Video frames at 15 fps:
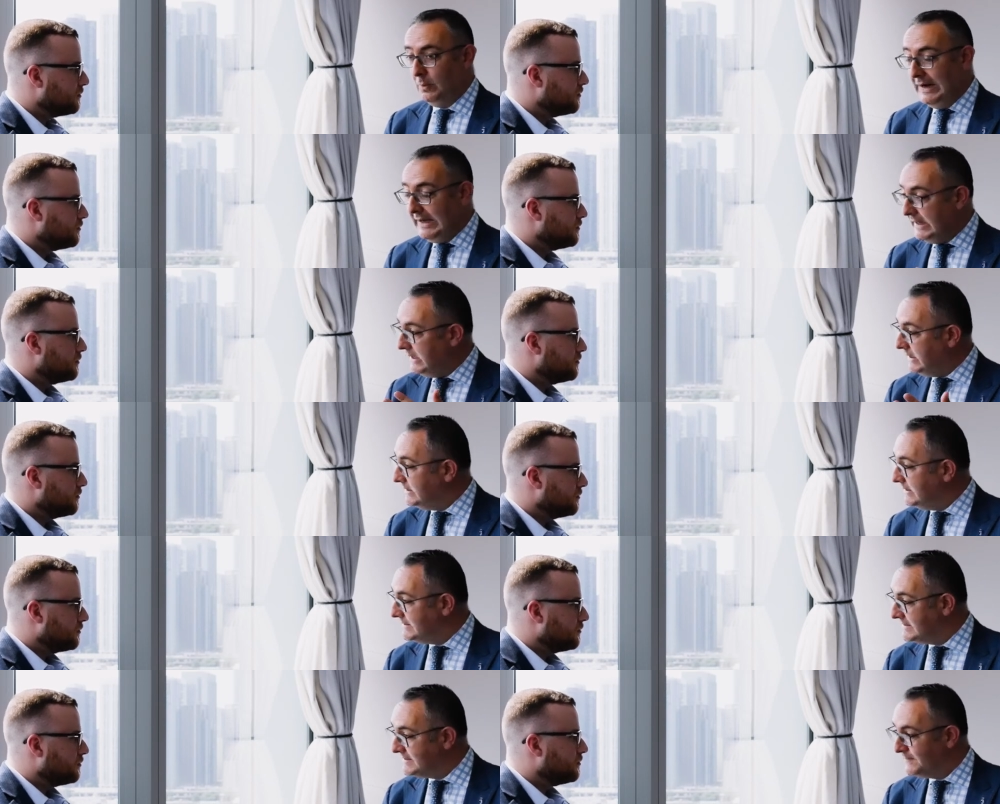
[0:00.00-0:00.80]

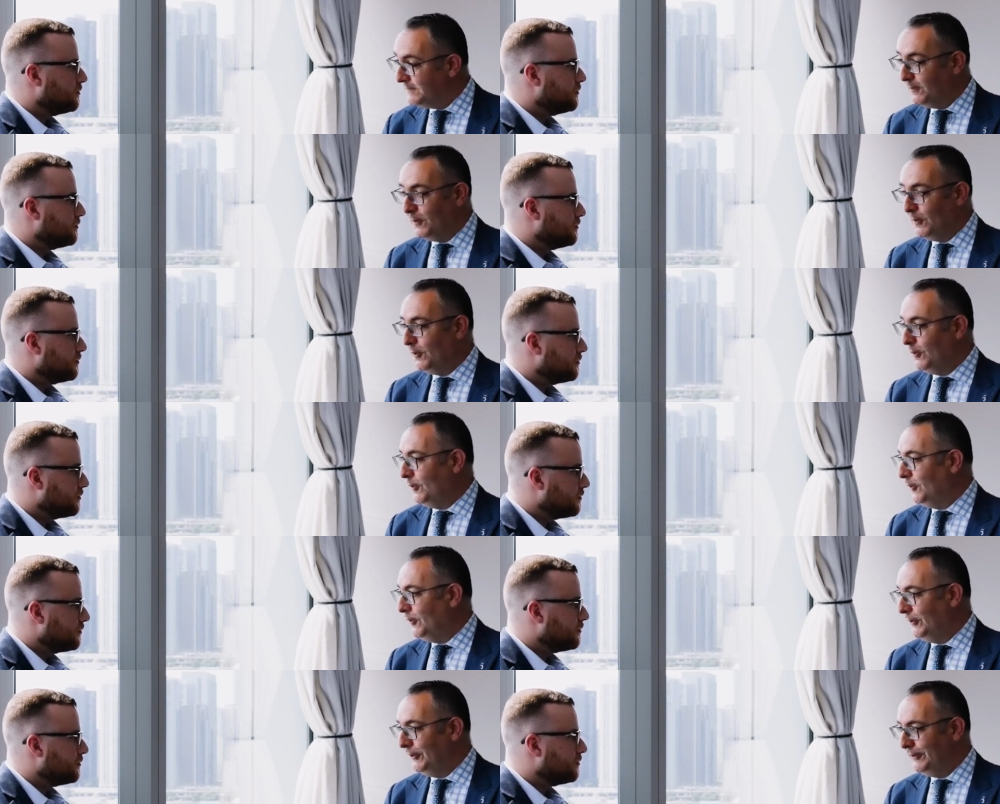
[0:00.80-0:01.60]
Speaker 1: weddings,
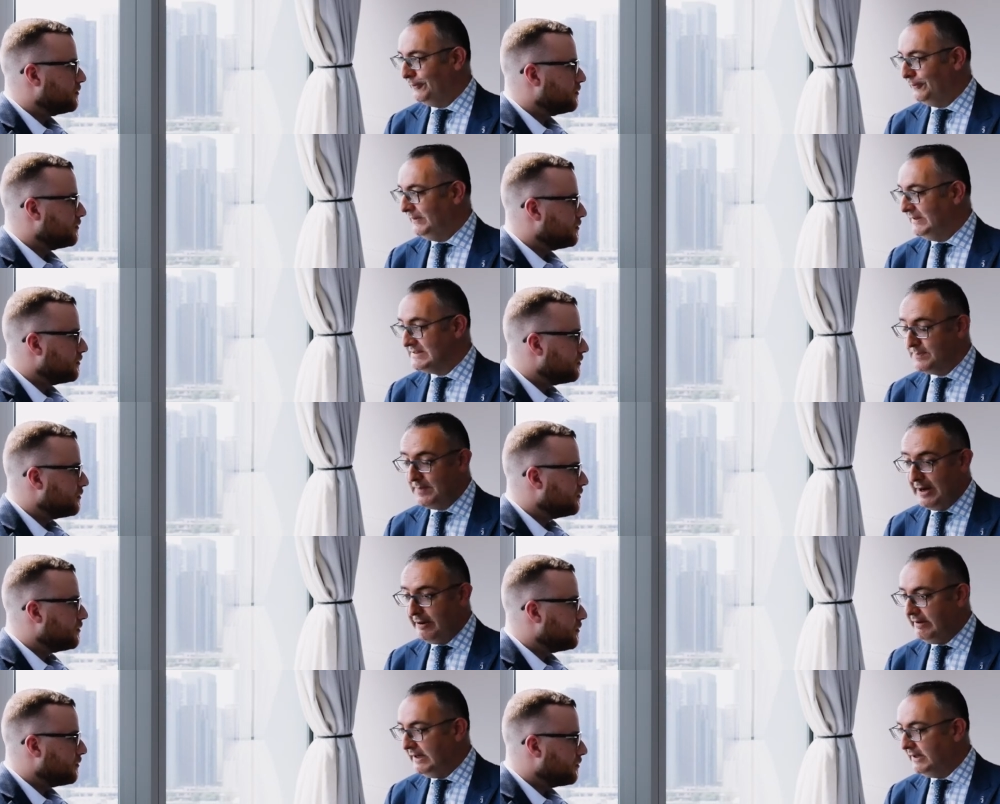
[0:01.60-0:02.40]
for you know
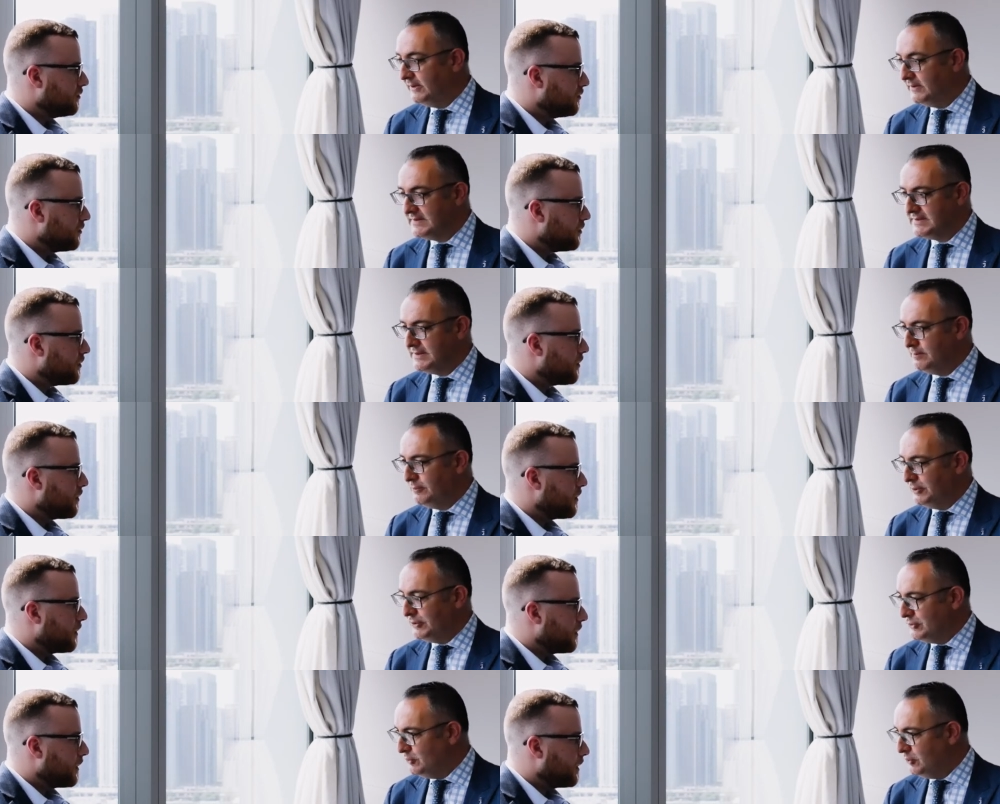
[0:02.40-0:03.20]
inspiring
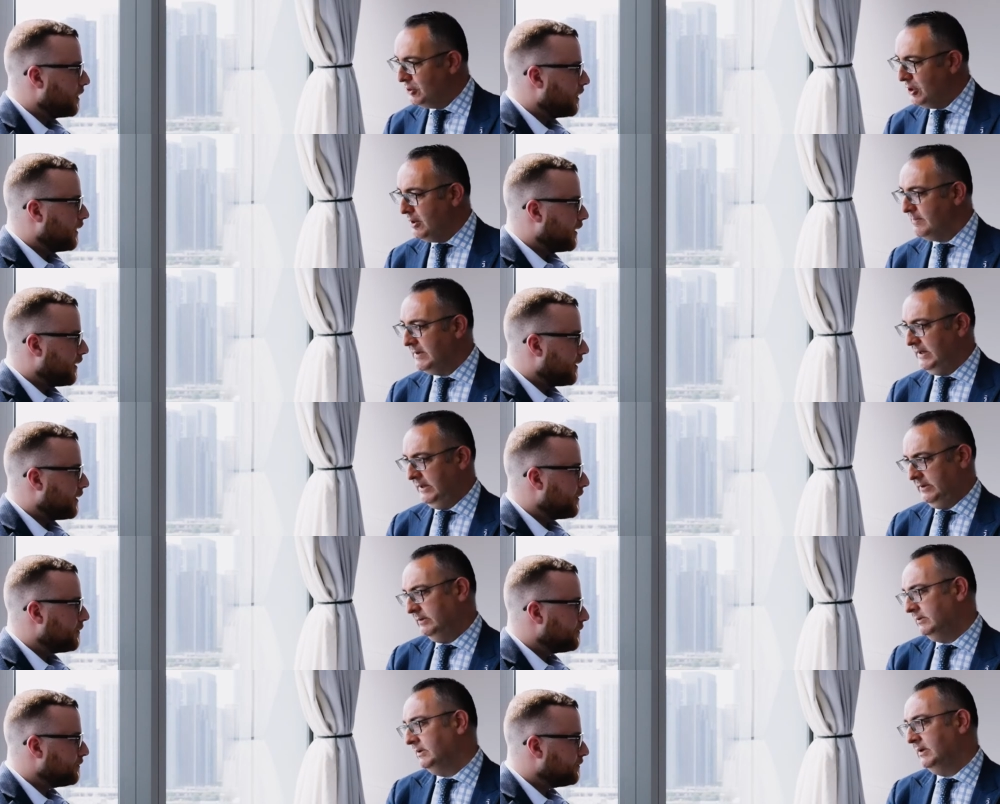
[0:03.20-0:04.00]
customer to come
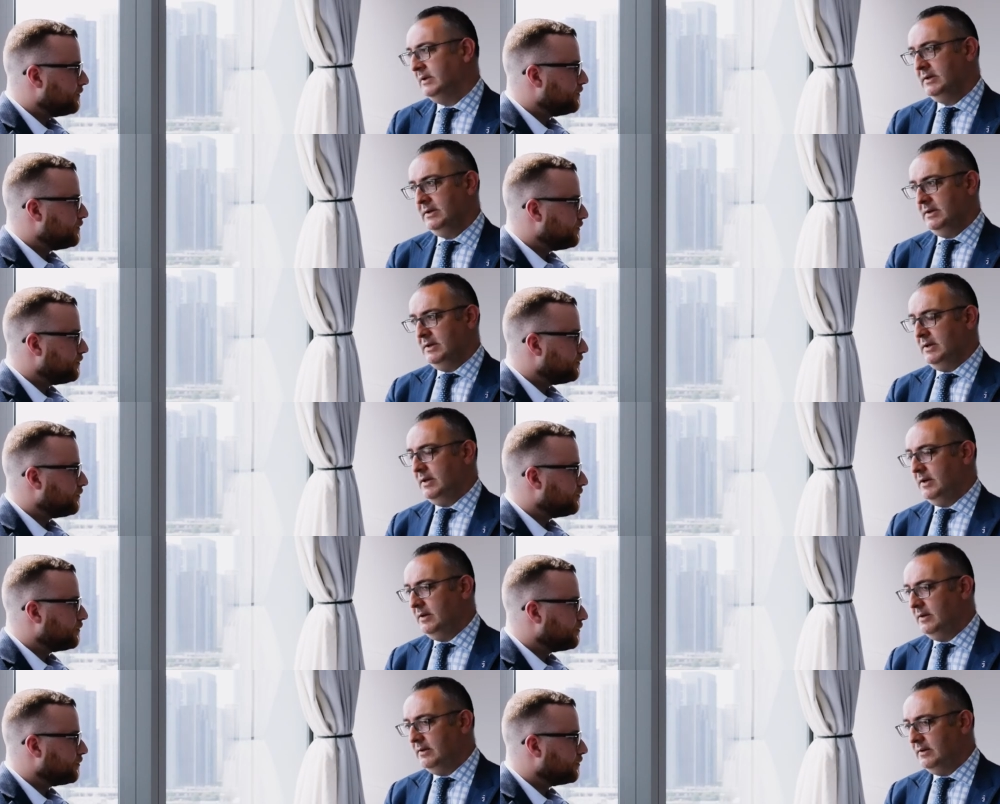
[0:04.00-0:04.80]
here
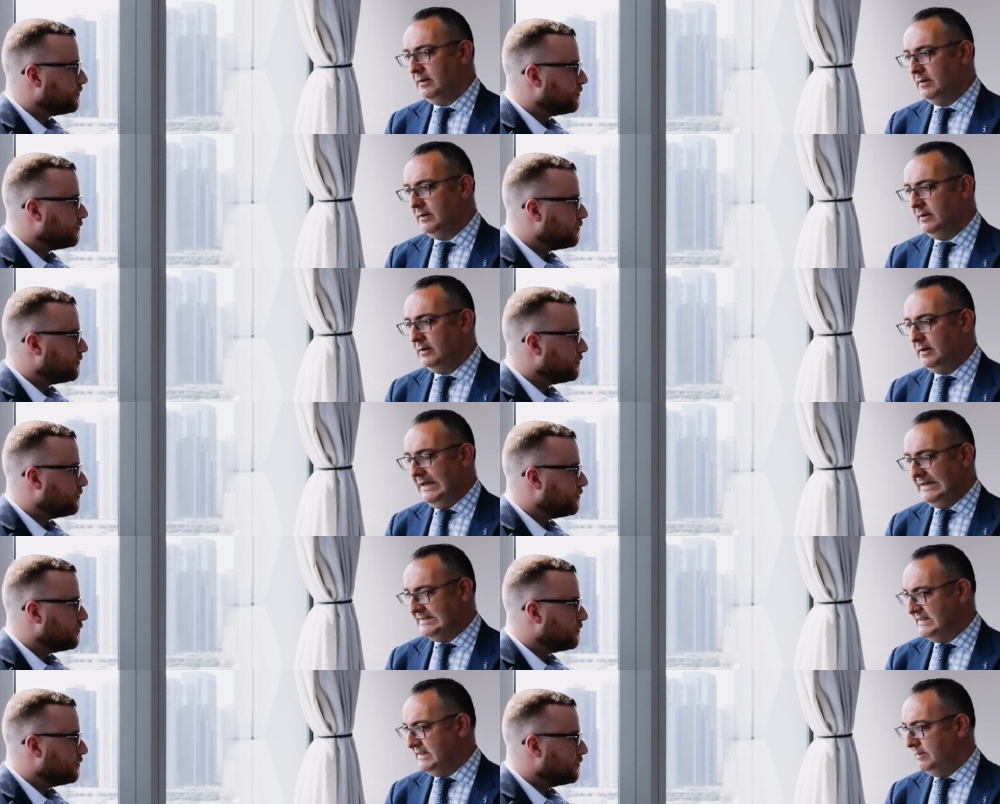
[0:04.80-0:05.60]
uh,
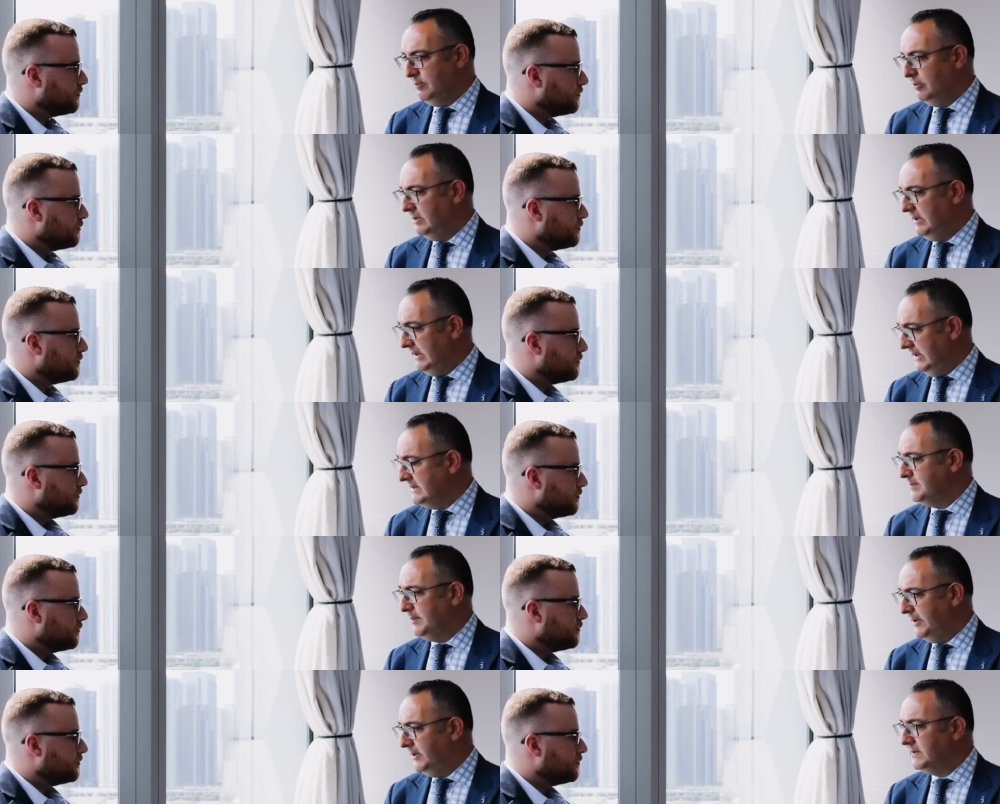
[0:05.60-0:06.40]
at Sable and
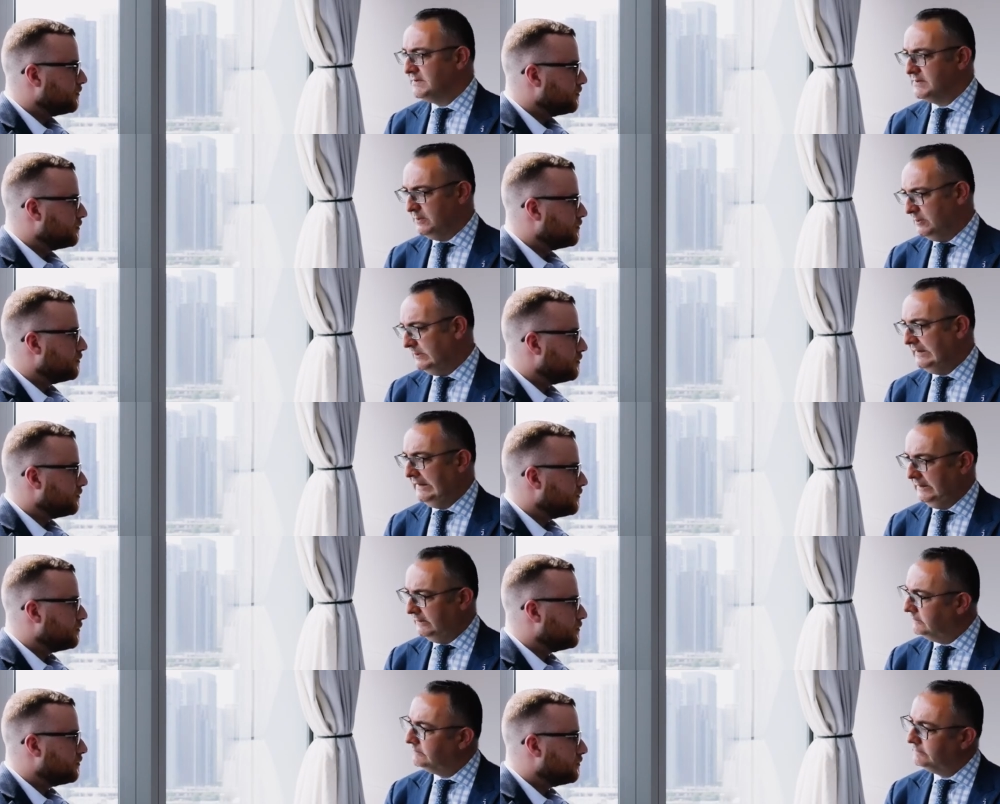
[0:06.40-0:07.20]
experience the
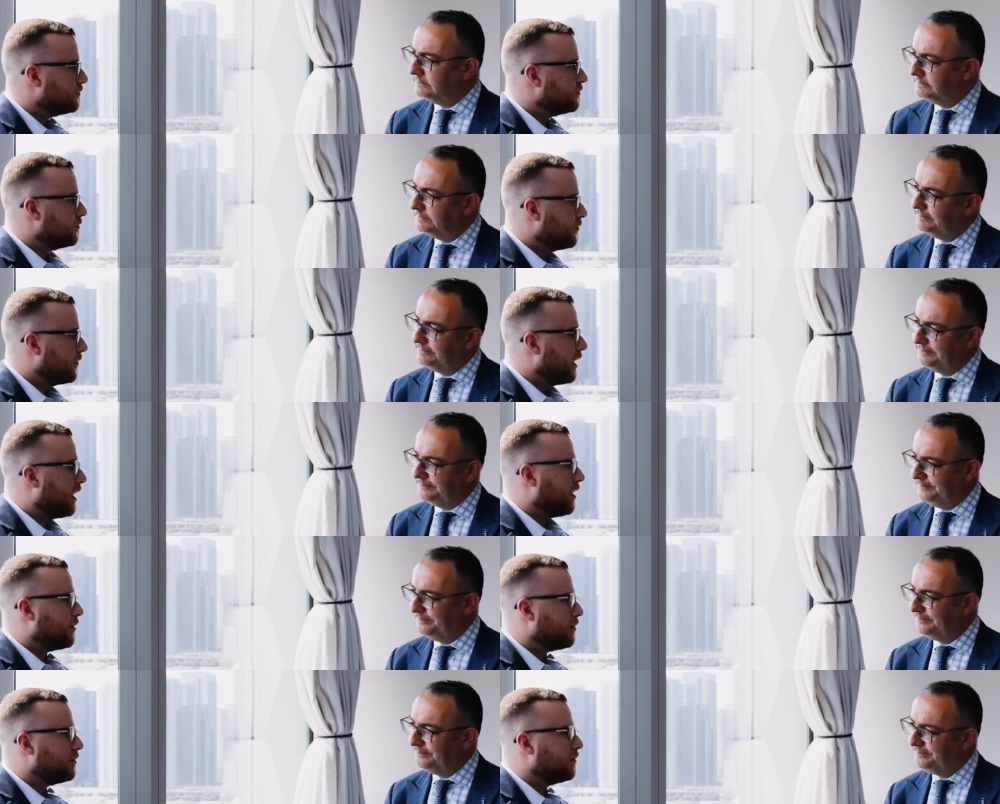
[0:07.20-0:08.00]
hotel.
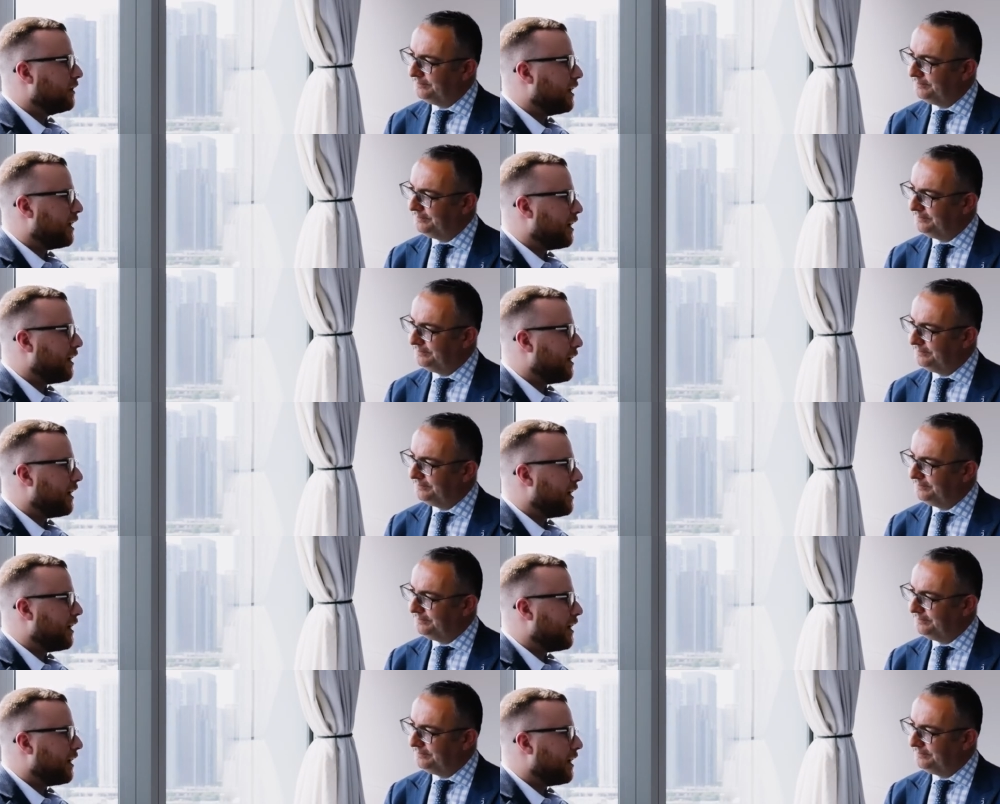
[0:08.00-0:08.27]
Speaker 2: Yeah, yeah,